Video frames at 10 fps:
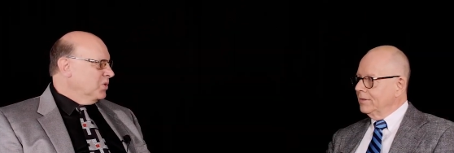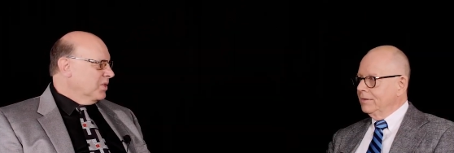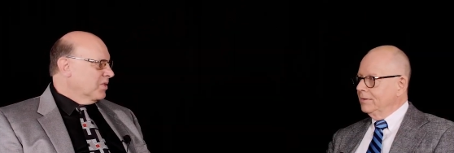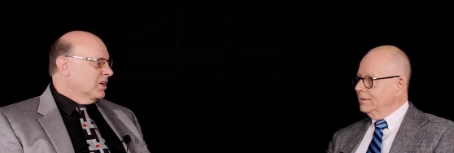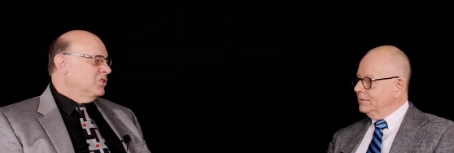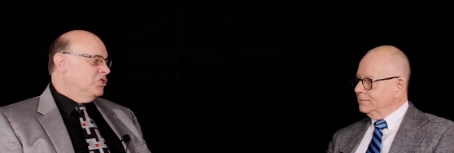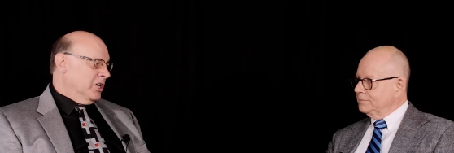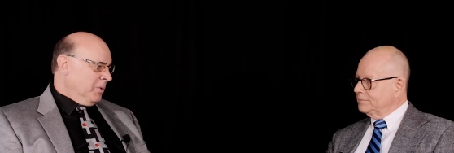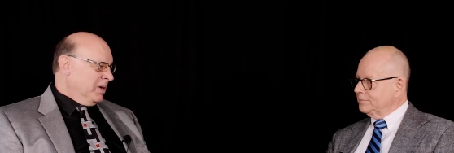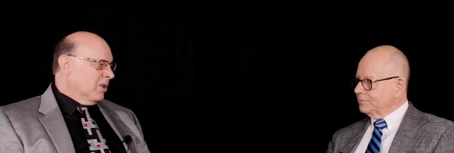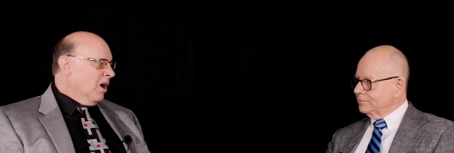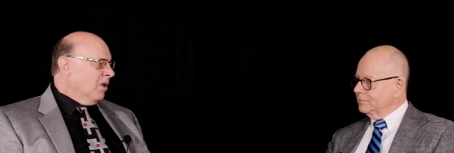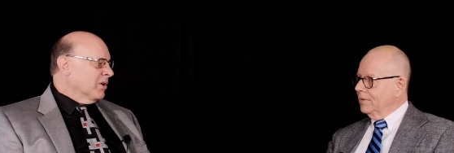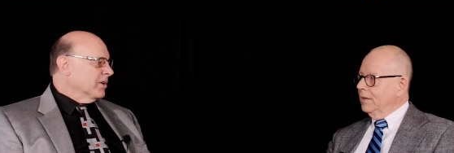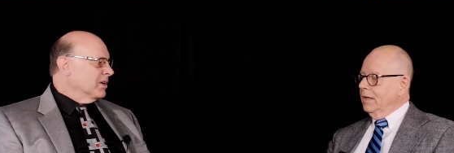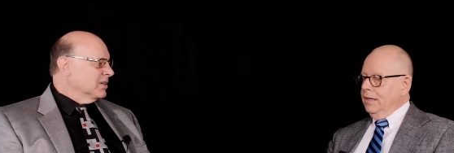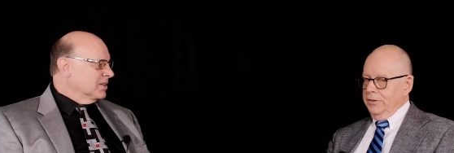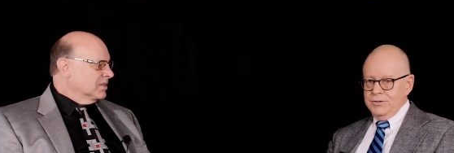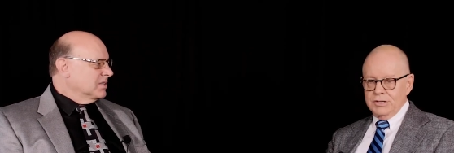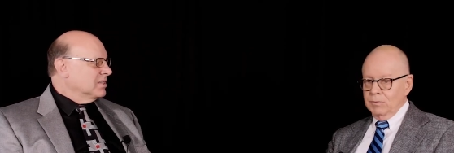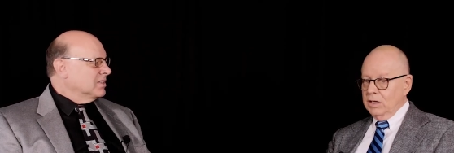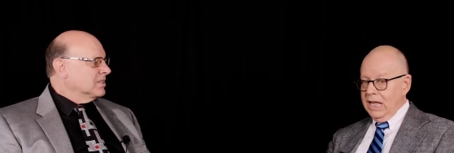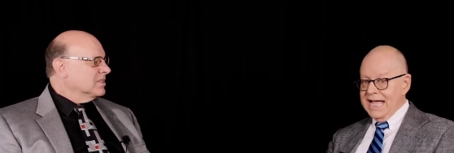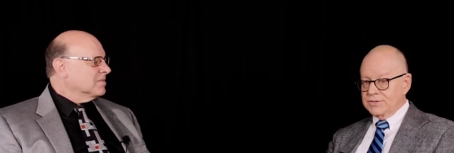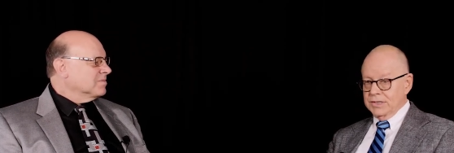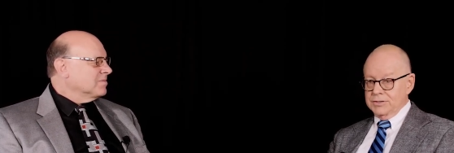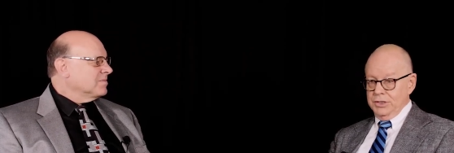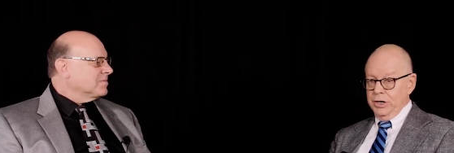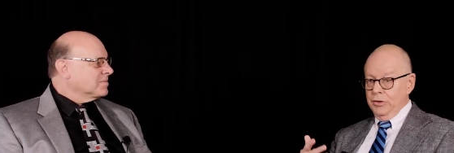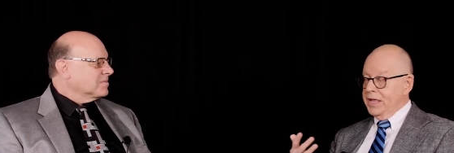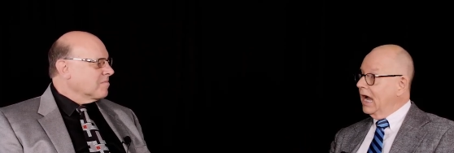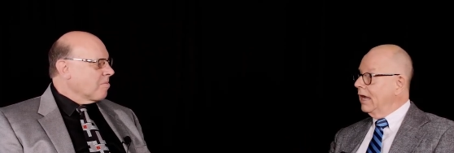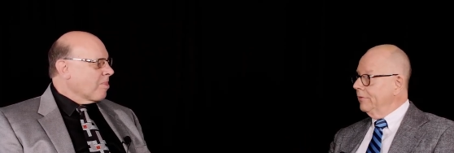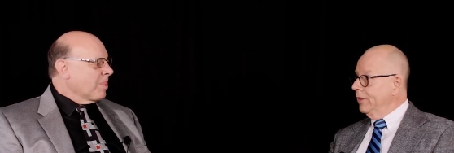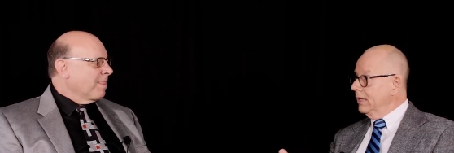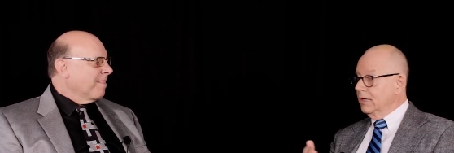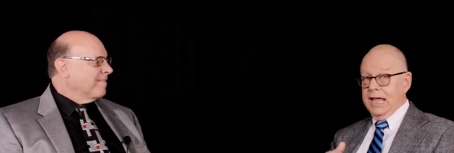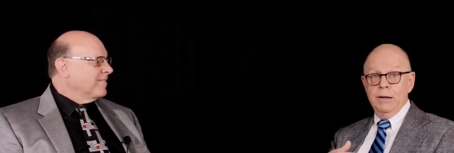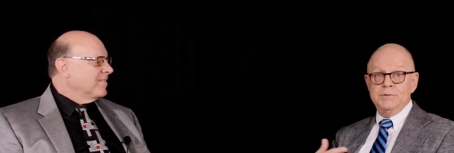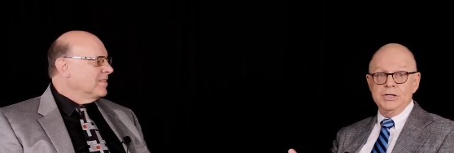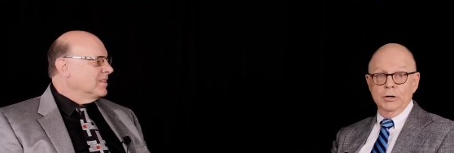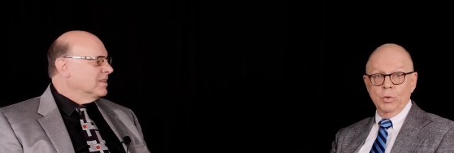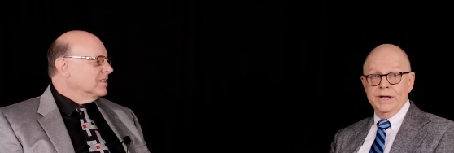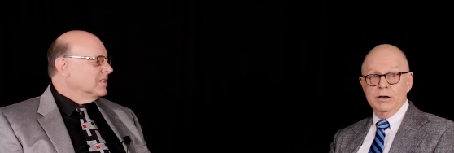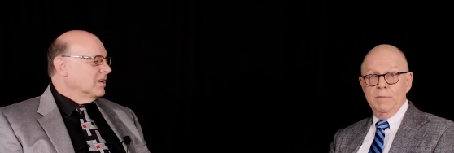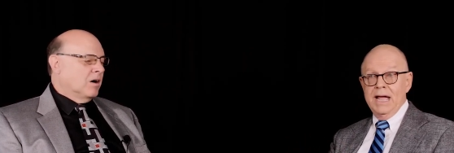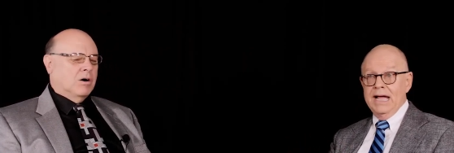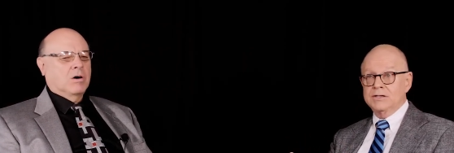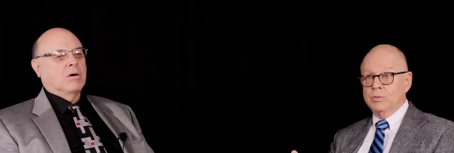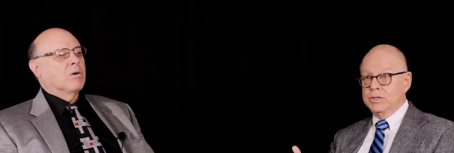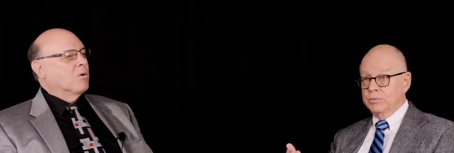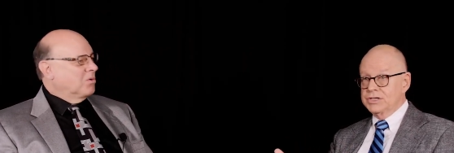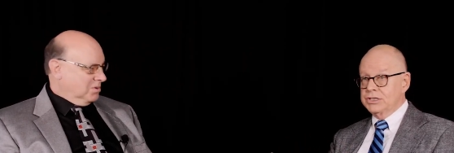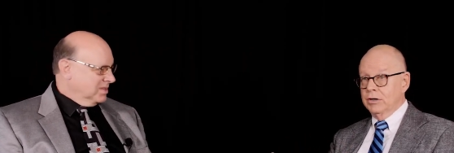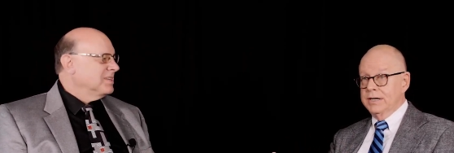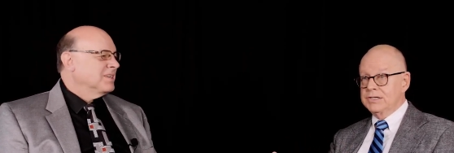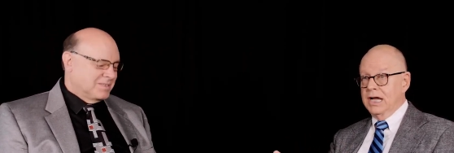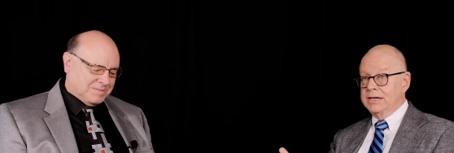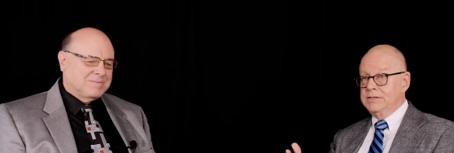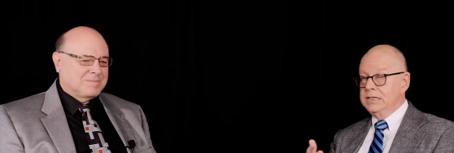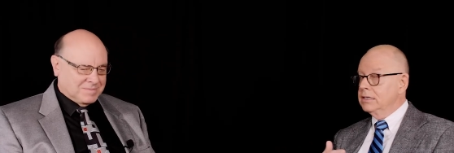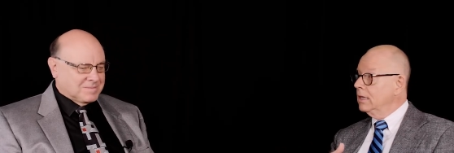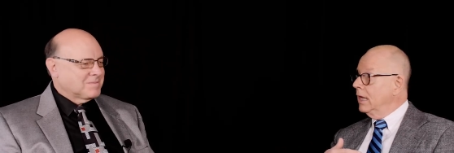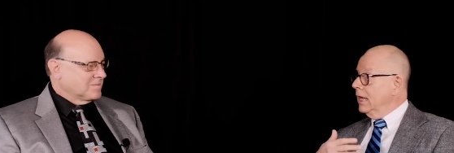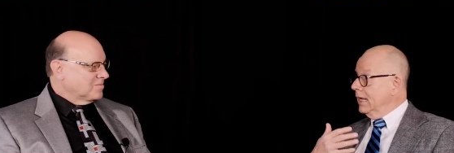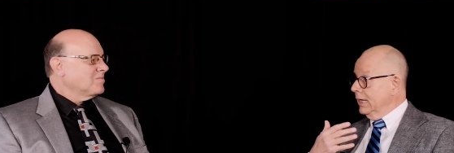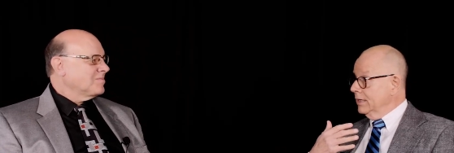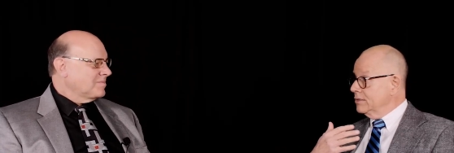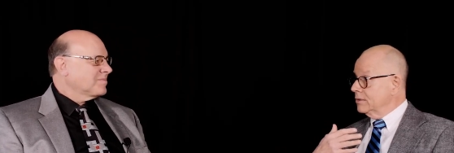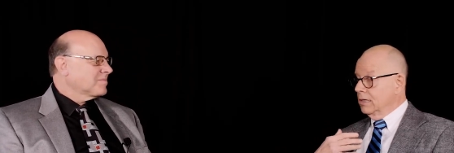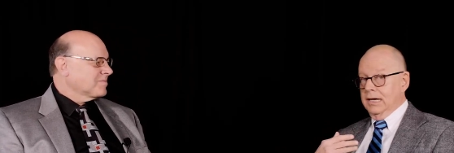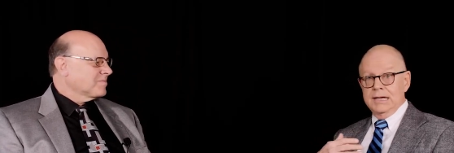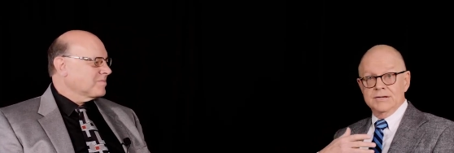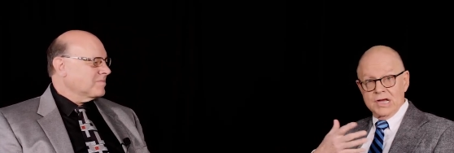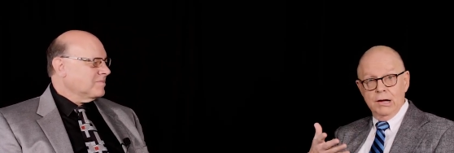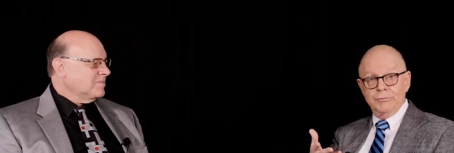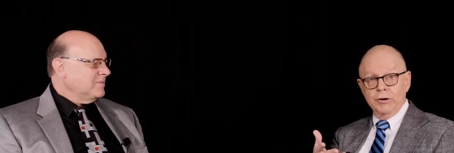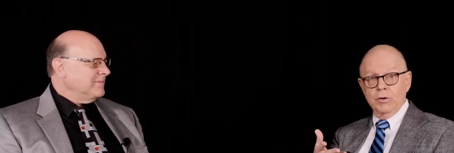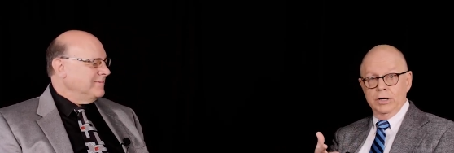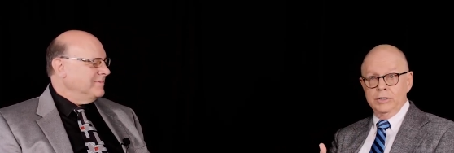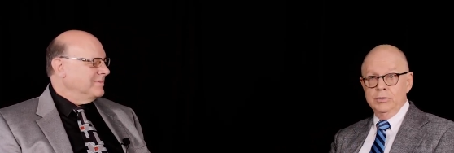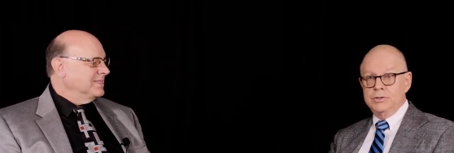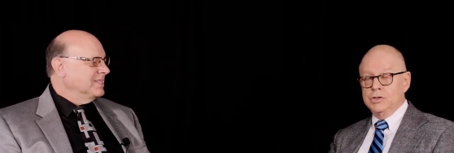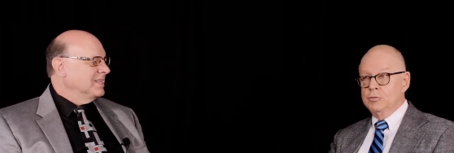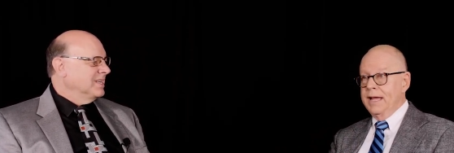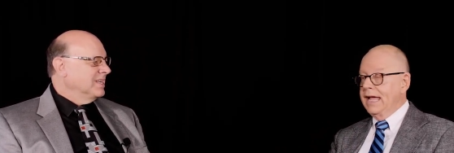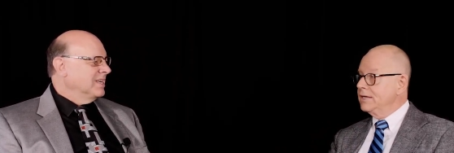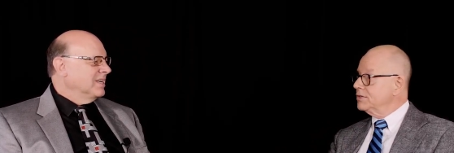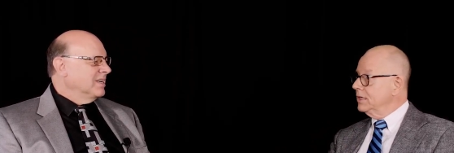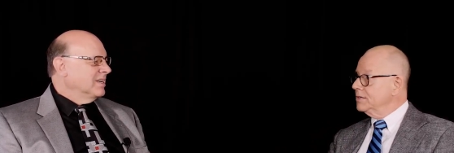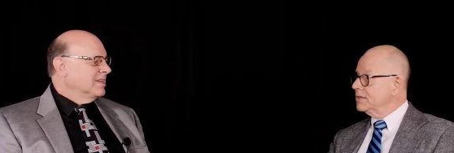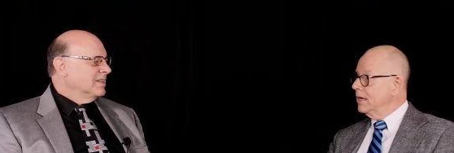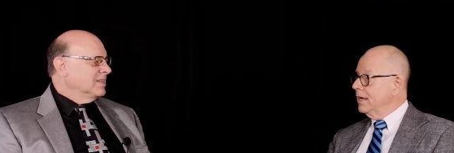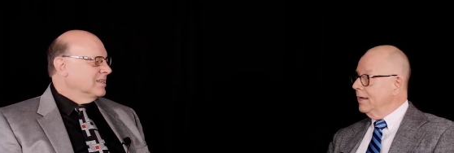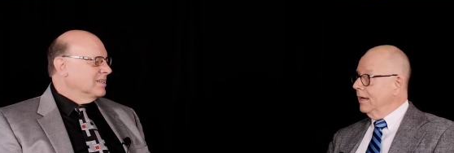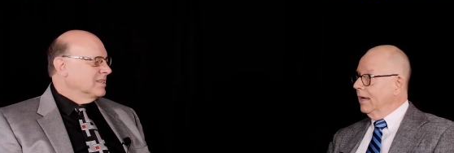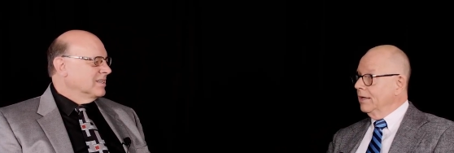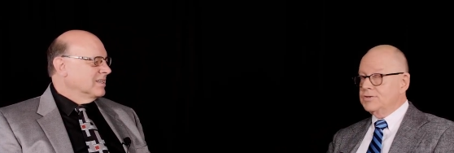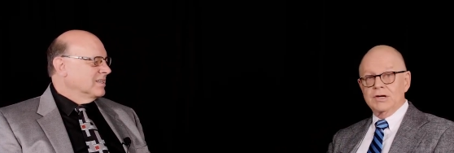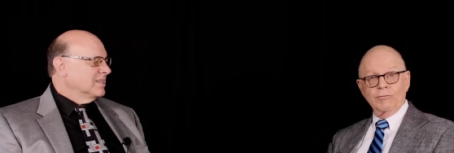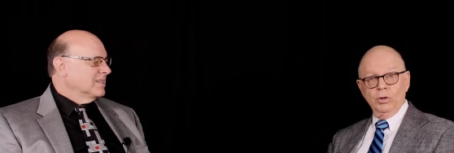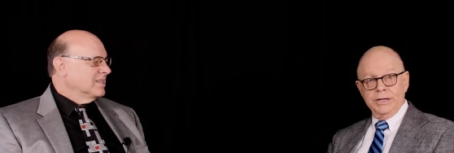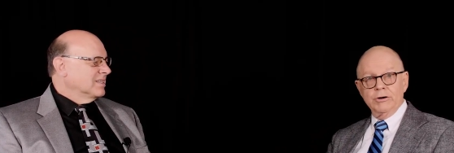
Speaker 1: with uh, Jerry Lawler. There's some classics there. The uh, the empty arena match, oh. which was Terry's idea, is uh, is out there on YouTube, as is uh, several